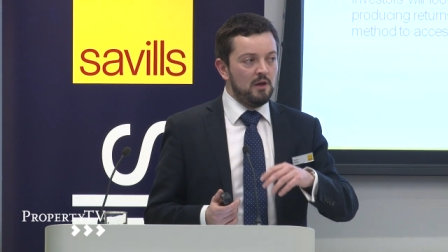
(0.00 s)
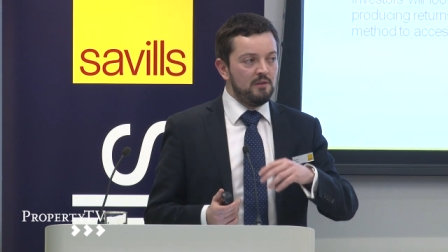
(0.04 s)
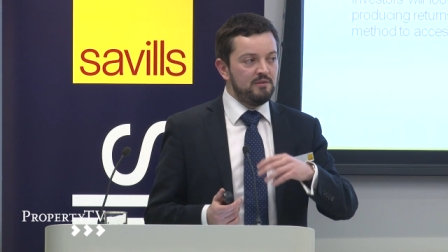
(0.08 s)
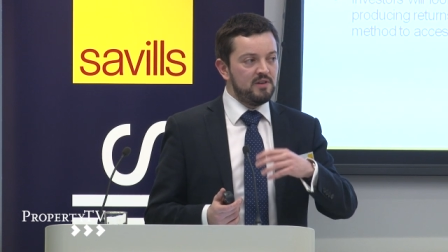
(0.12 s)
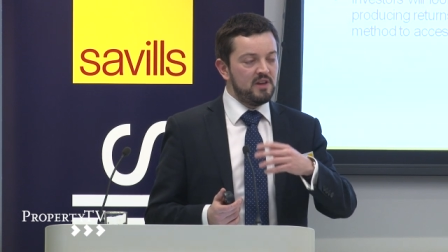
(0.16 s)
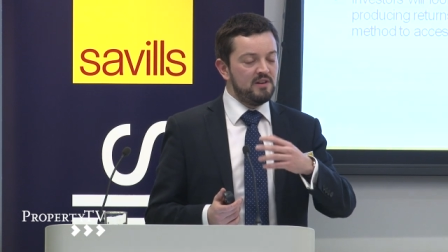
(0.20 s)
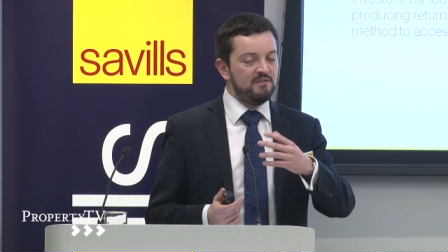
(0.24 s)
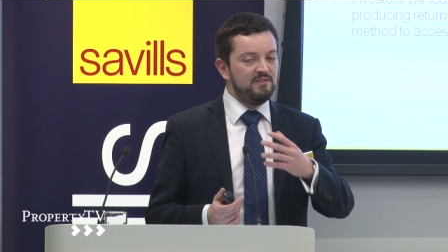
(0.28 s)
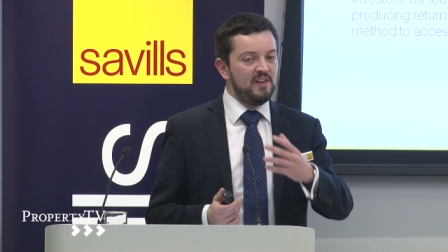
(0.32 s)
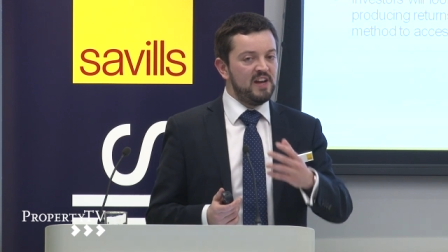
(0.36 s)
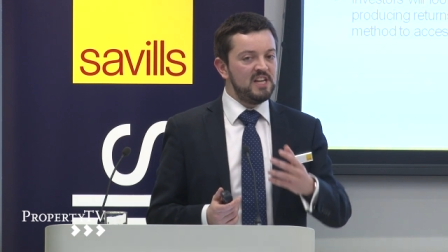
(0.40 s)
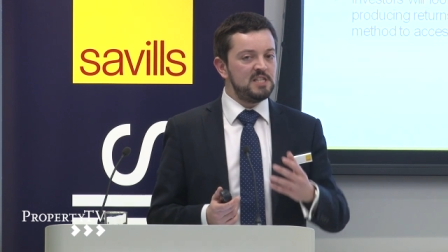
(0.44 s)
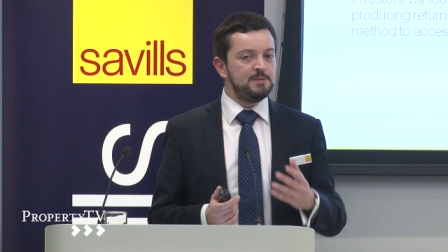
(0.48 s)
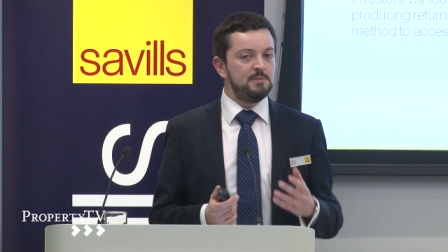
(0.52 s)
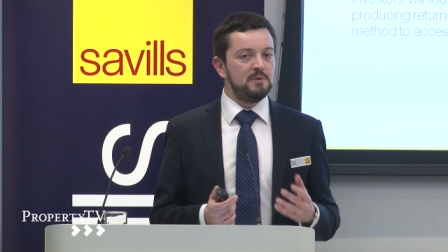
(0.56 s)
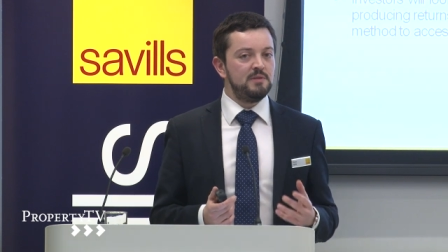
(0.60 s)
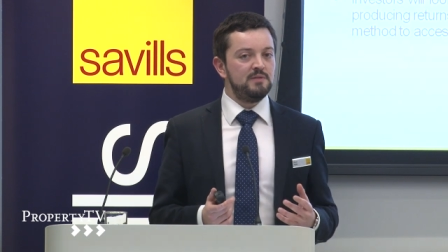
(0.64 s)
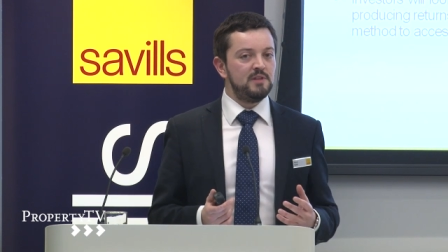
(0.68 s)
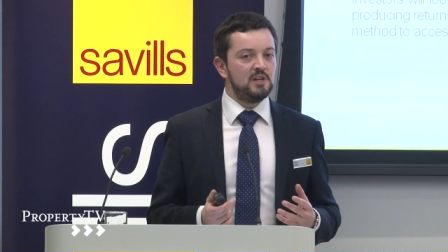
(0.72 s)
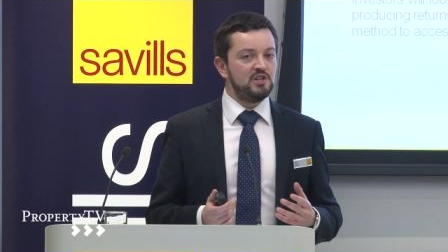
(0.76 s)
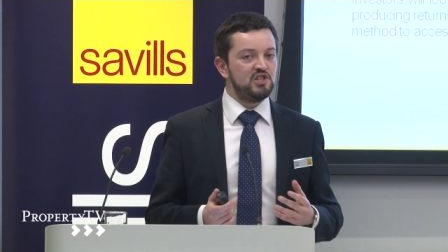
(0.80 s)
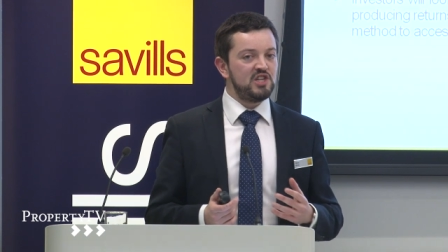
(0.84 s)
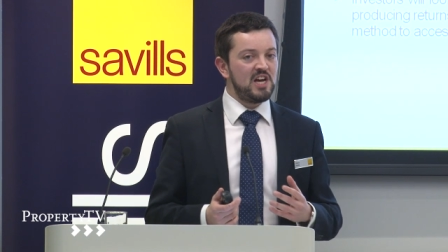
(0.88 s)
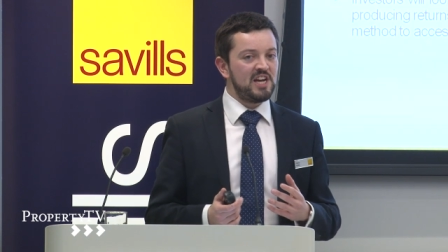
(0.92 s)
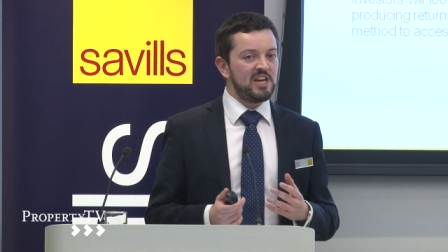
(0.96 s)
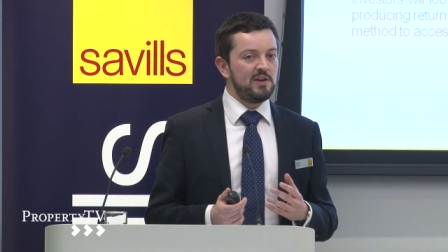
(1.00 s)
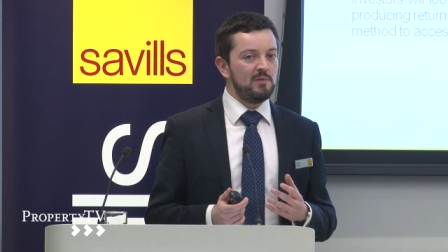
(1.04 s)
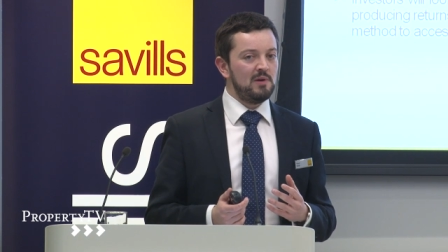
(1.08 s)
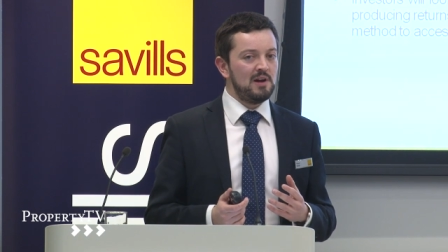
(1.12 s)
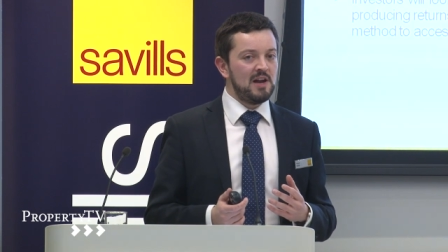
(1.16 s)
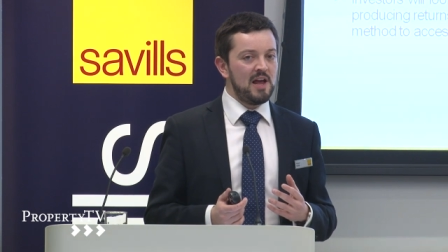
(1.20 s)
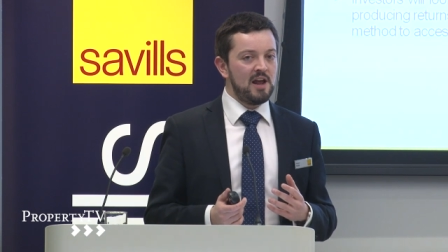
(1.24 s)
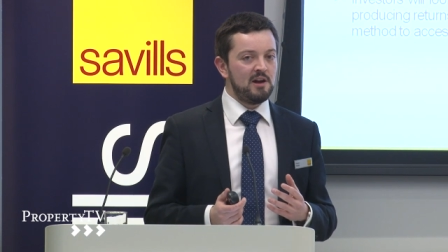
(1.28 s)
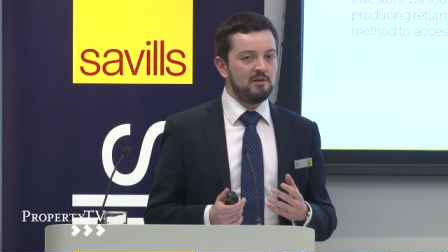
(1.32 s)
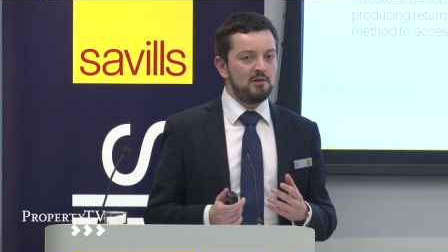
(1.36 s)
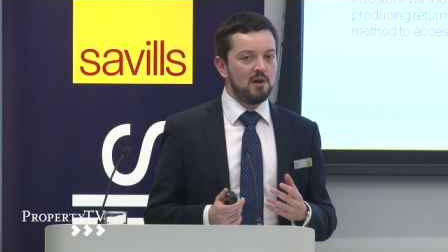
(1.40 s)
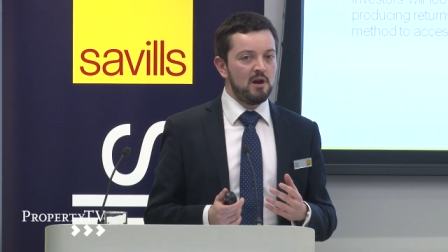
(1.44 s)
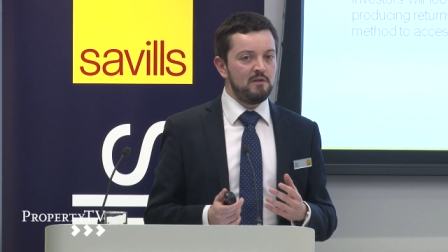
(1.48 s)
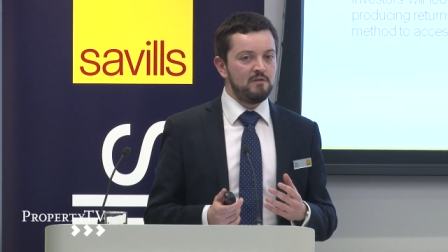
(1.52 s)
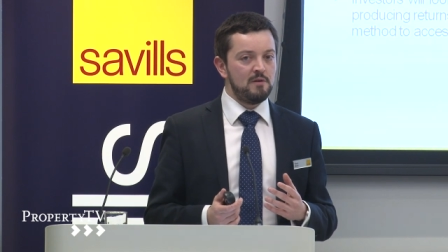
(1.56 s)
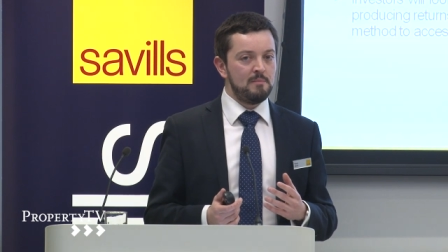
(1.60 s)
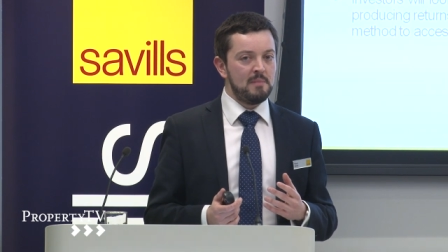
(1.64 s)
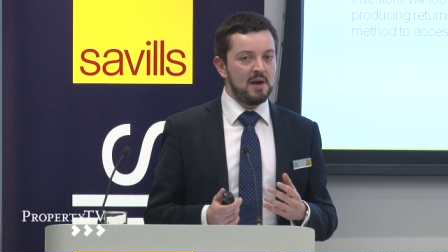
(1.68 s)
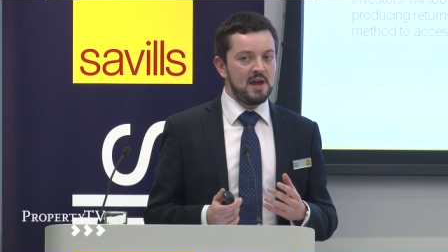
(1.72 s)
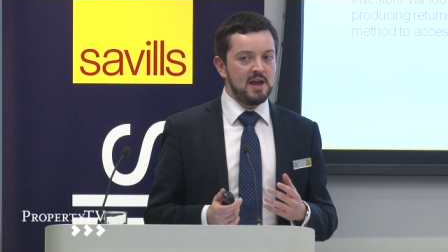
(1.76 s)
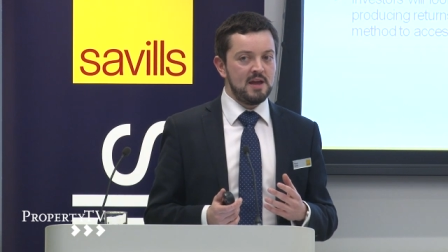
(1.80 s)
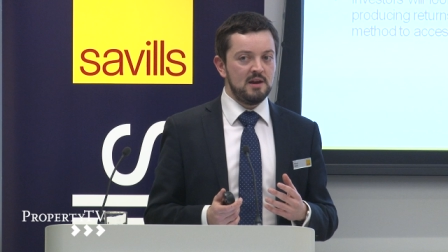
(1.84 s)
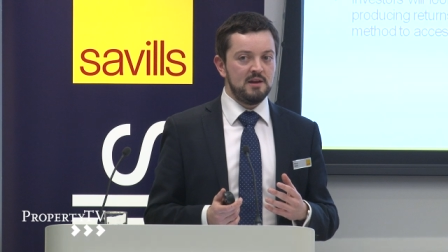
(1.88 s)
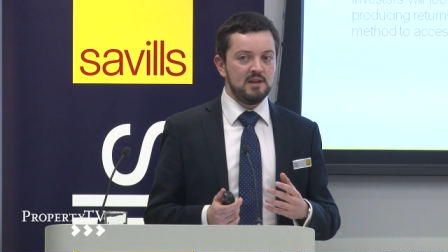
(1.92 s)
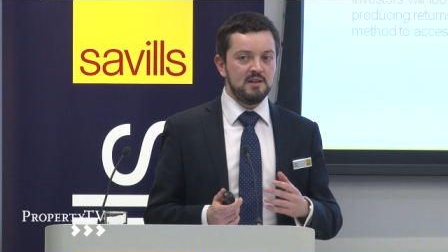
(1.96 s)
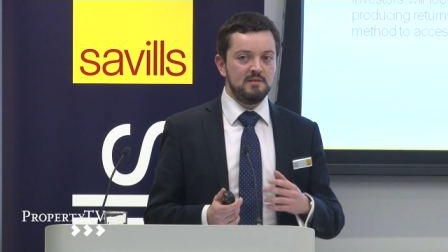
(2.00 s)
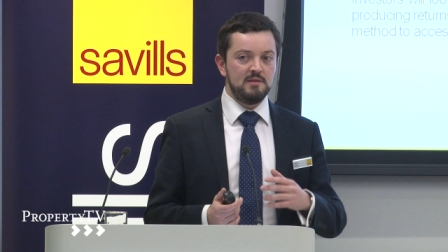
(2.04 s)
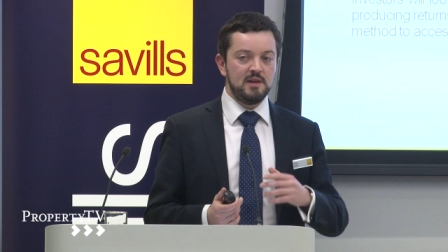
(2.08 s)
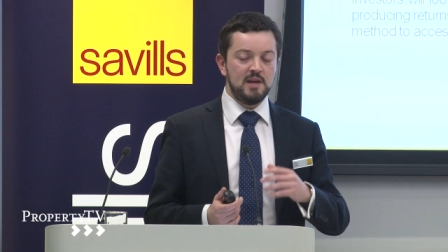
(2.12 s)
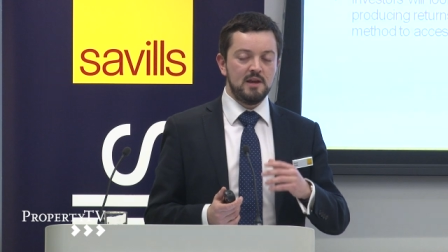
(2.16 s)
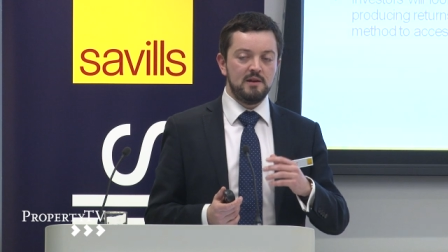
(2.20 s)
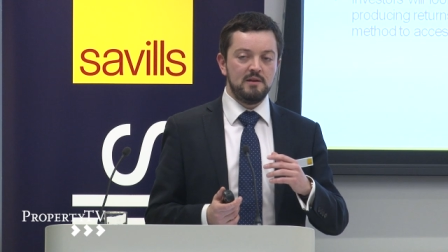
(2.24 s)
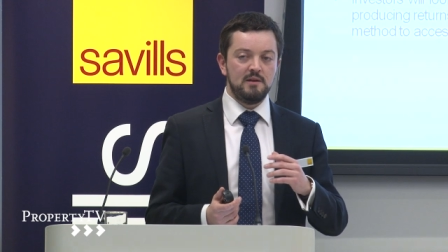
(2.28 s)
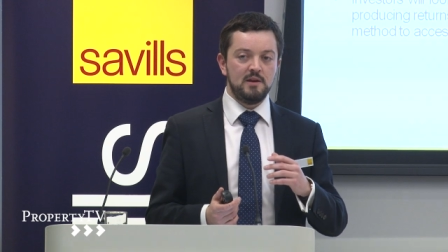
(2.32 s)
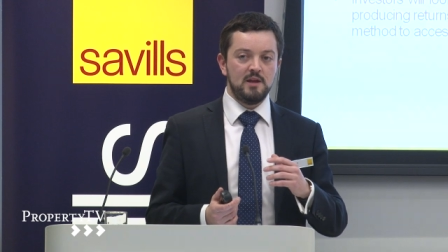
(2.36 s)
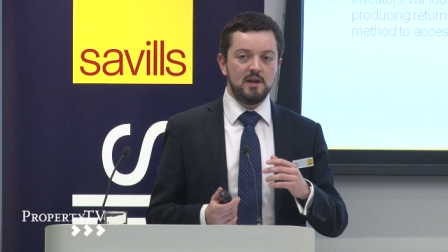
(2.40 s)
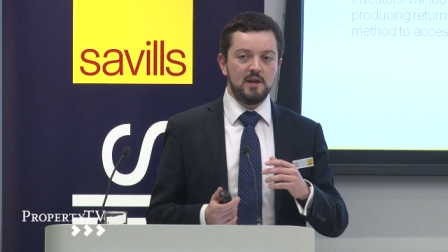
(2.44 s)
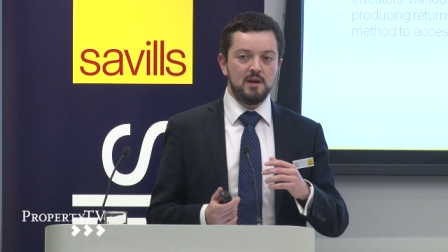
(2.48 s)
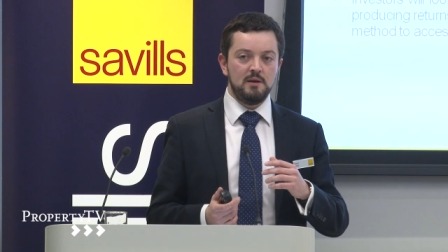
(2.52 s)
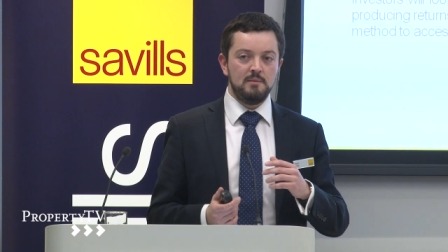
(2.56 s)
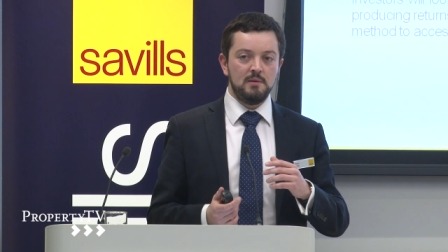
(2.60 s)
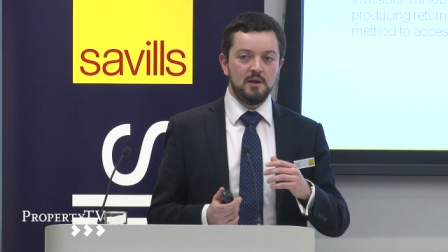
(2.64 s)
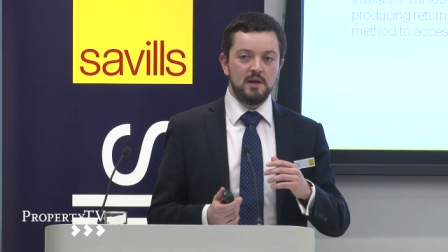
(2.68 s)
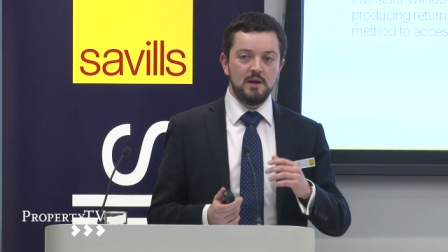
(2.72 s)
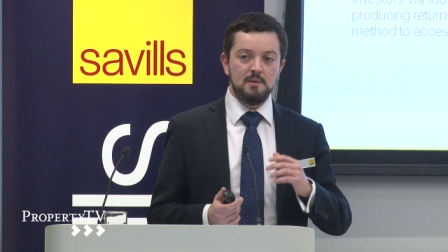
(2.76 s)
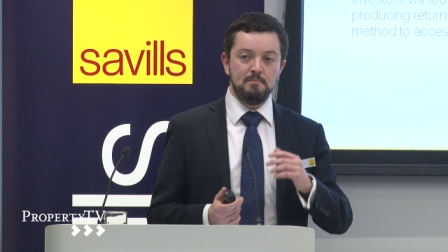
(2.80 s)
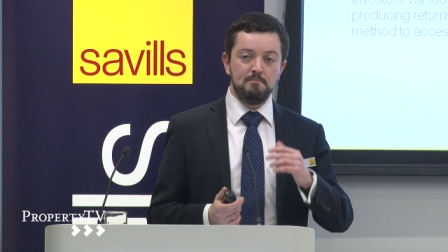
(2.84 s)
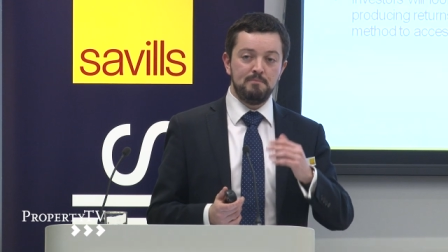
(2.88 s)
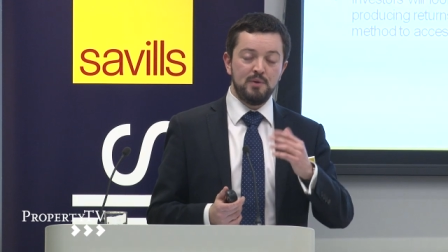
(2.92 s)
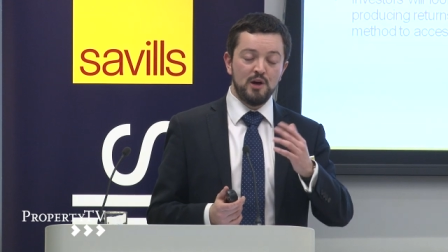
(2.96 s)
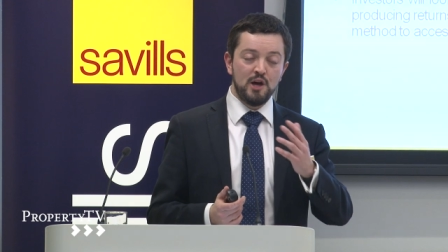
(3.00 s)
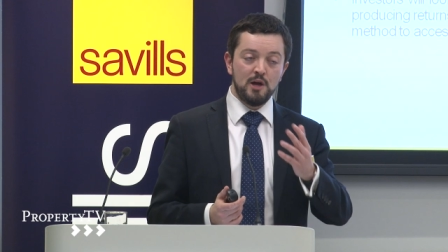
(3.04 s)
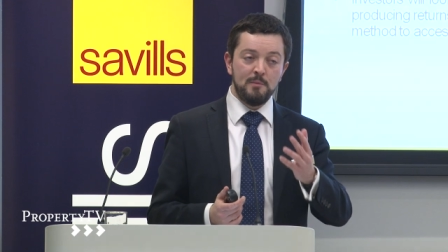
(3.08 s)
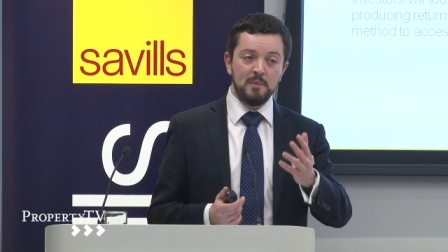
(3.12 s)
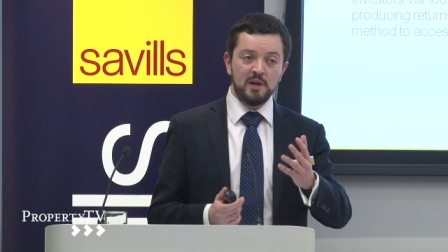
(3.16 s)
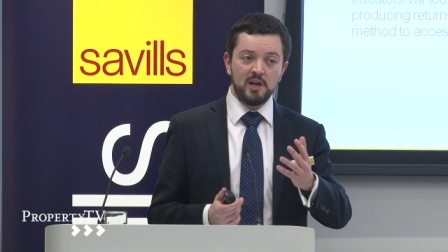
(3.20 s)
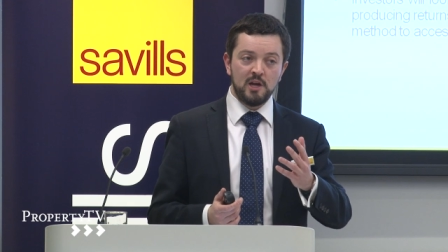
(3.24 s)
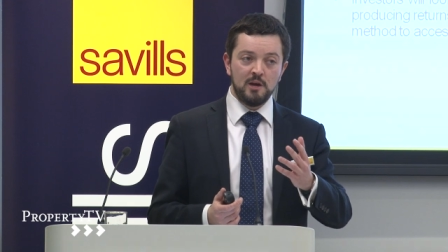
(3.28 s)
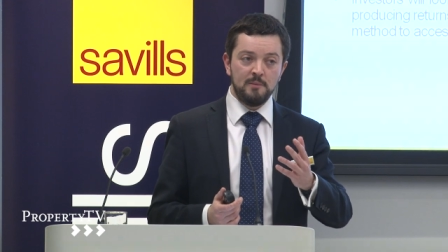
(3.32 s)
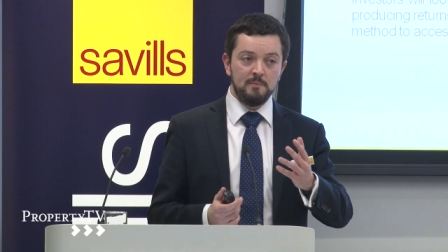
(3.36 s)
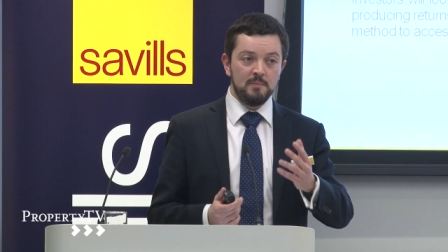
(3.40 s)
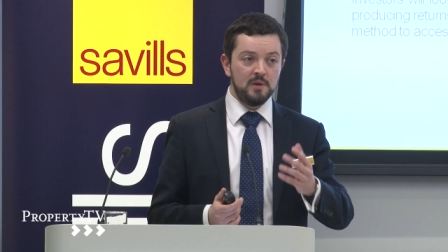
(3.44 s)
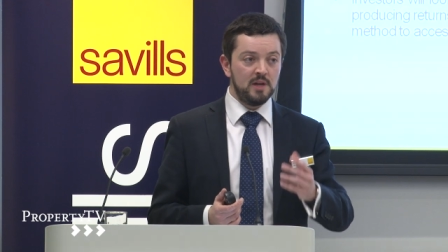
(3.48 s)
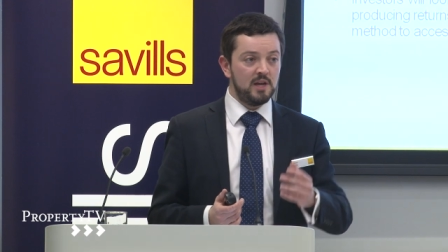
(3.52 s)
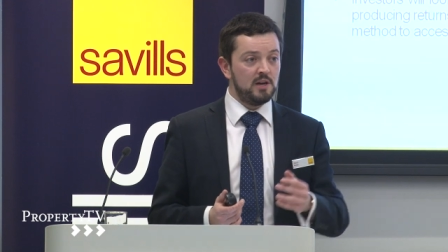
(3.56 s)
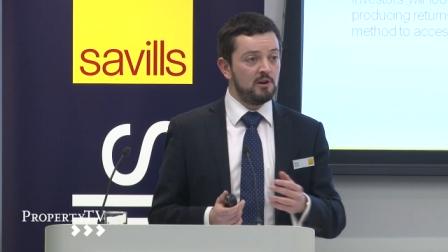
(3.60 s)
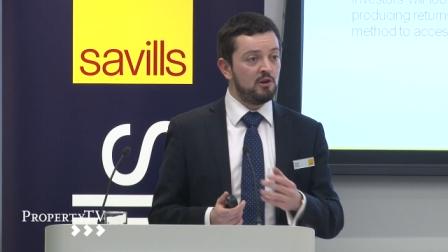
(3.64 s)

the investment that Jaguar Land Rover made in Birmingham,